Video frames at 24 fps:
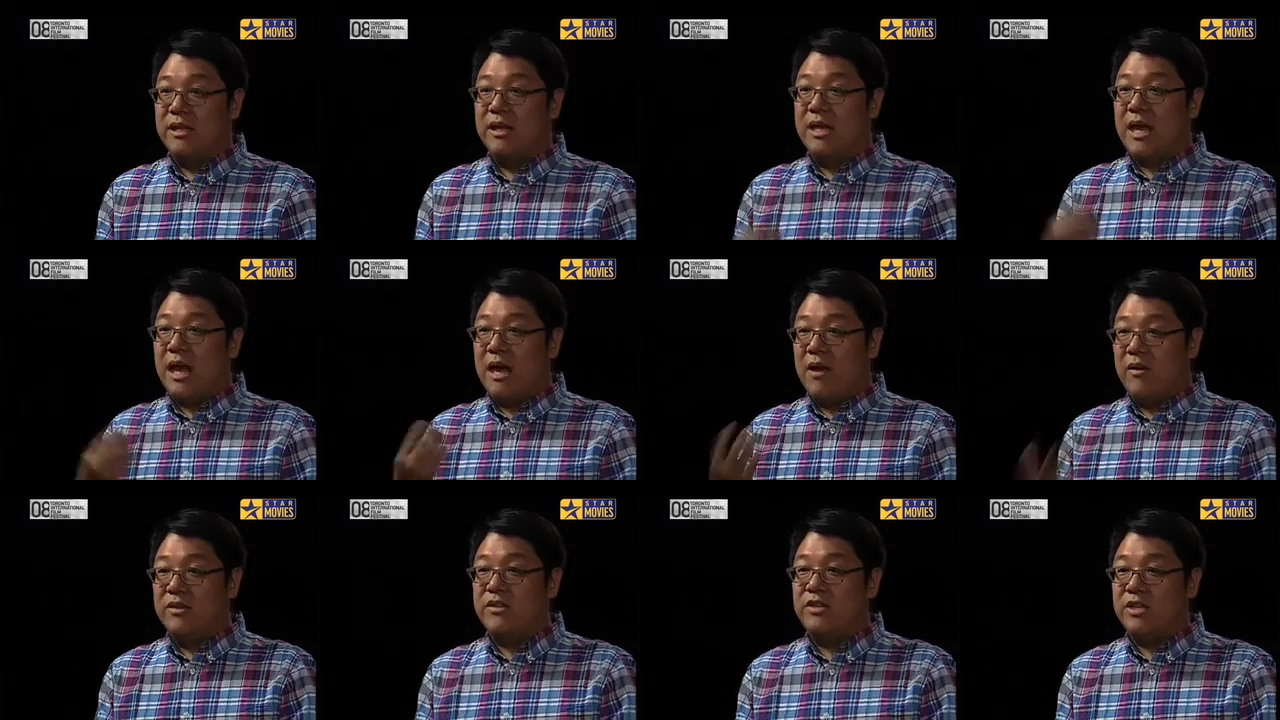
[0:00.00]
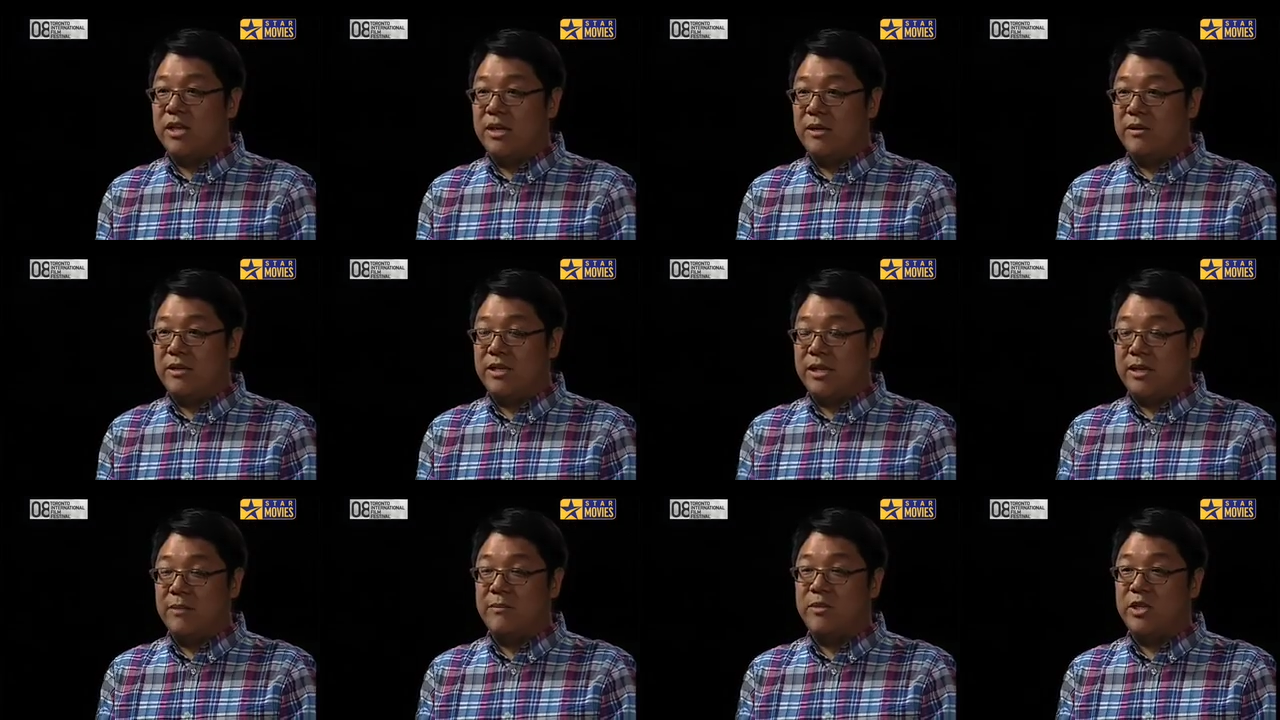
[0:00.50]
how has
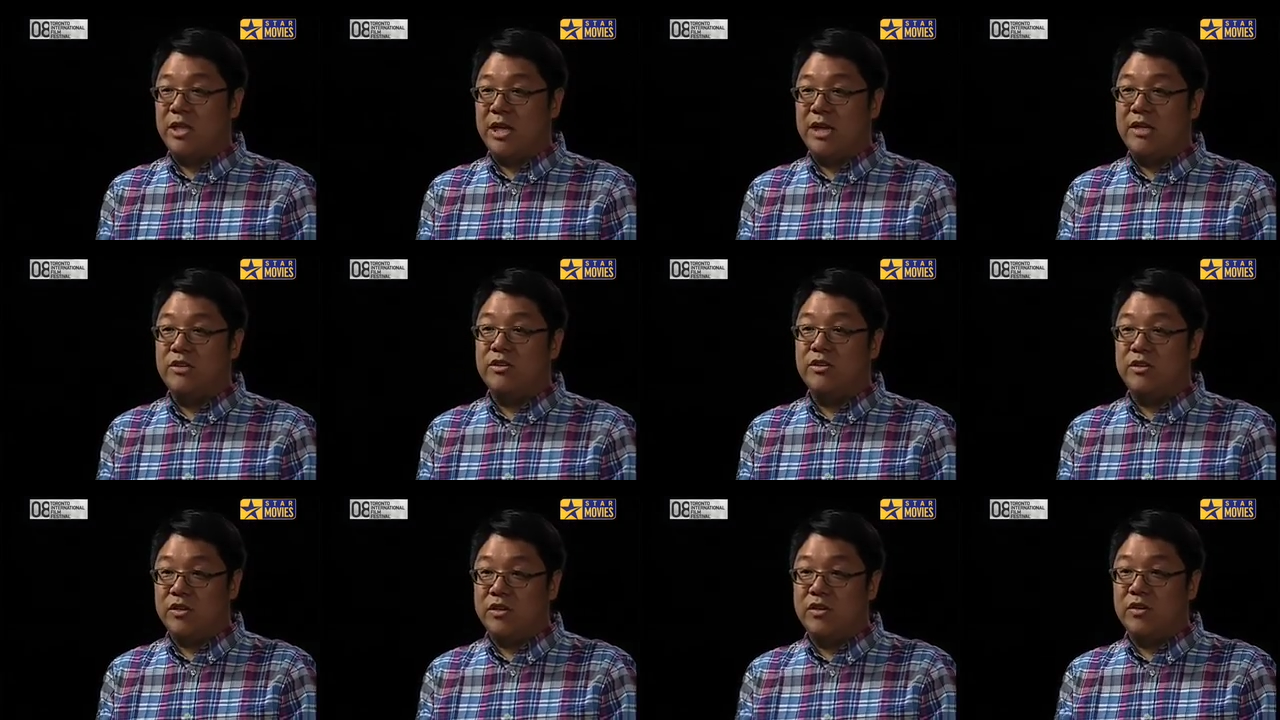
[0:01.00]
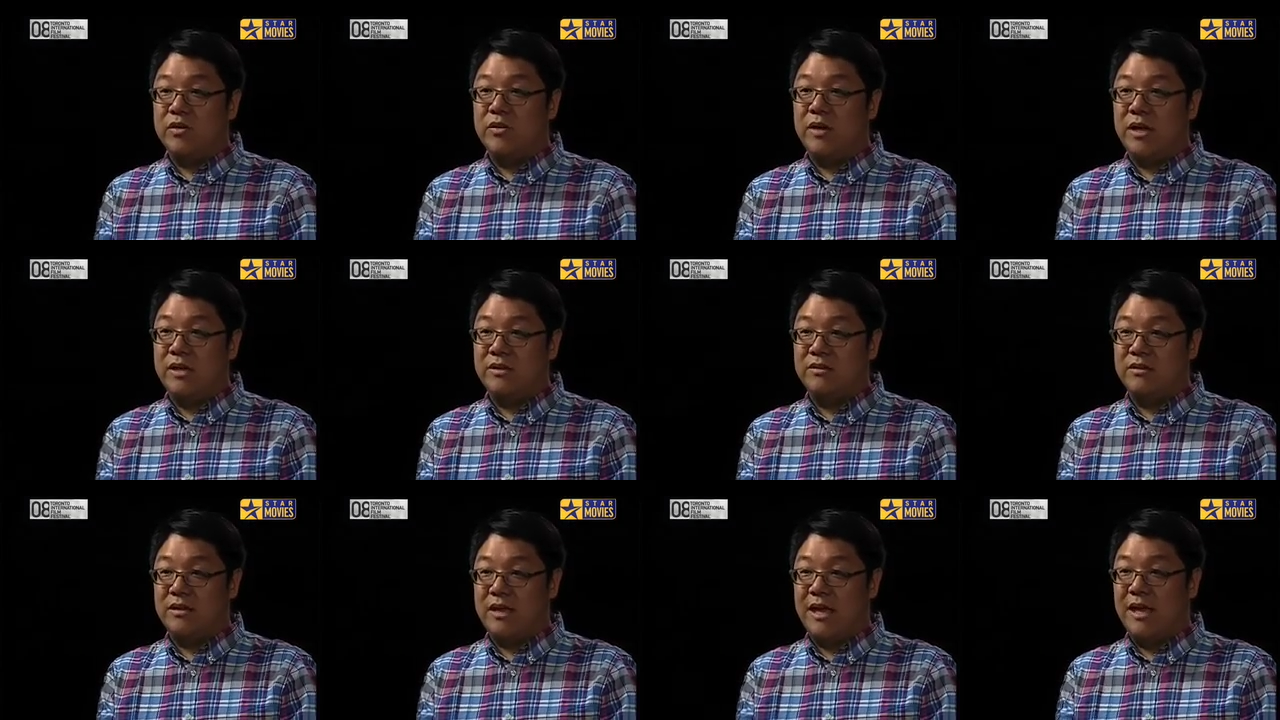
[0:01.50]
Kim changed you
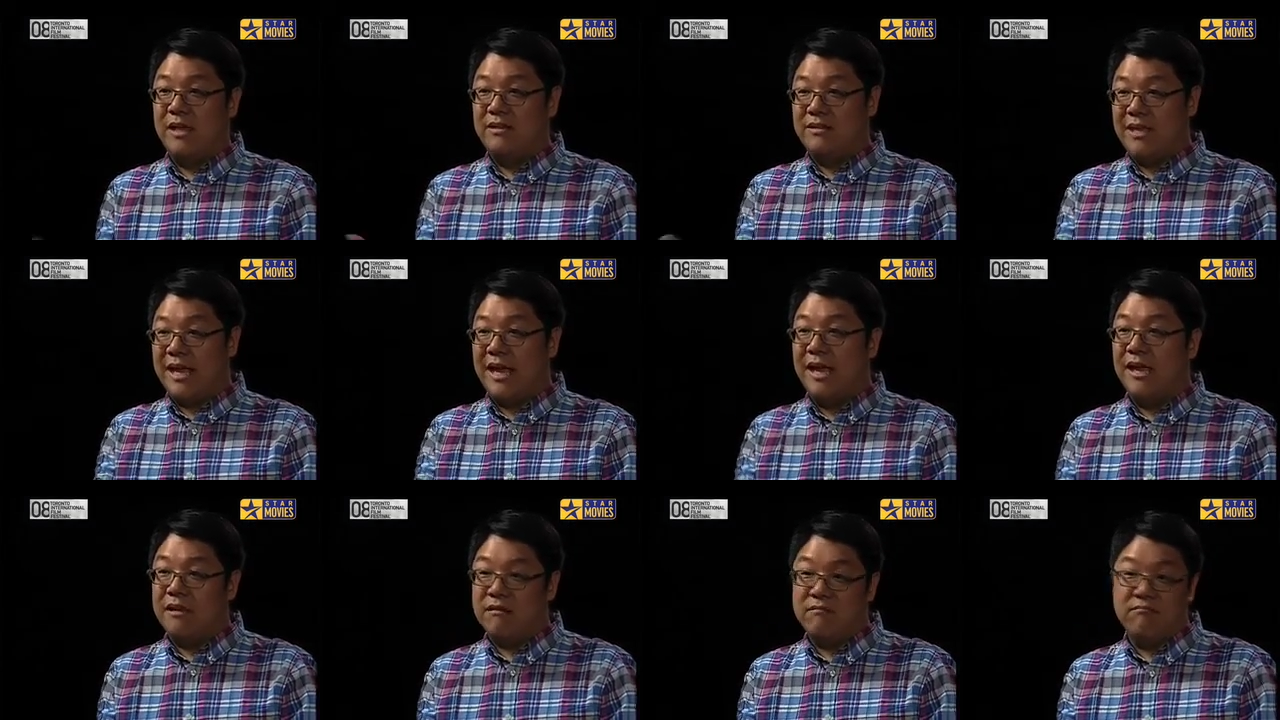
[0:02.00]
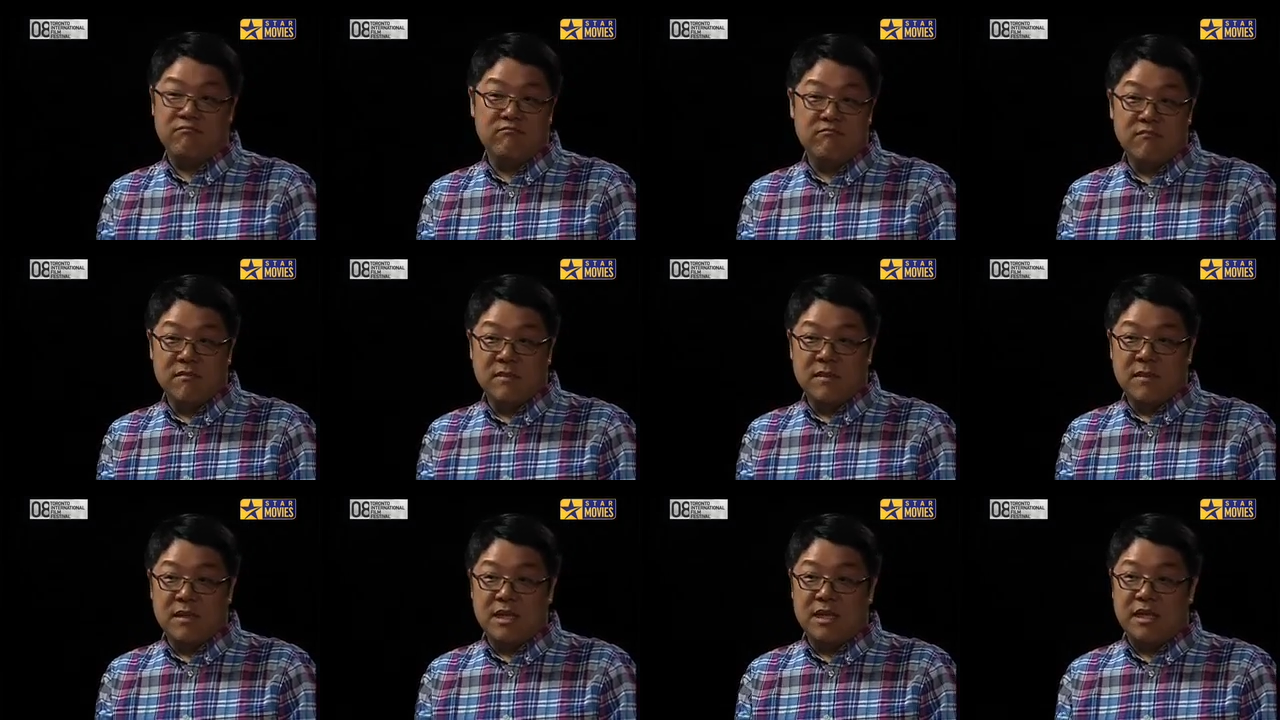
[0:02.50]
as Anne
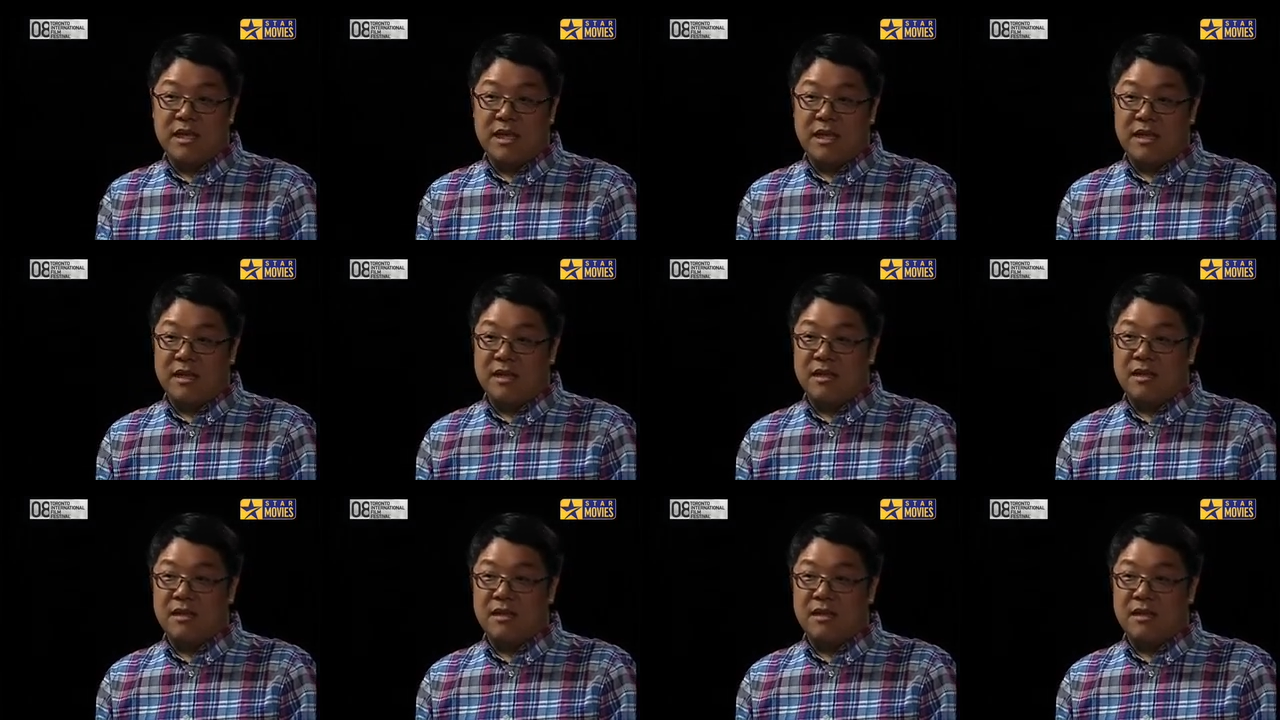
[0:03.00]
then?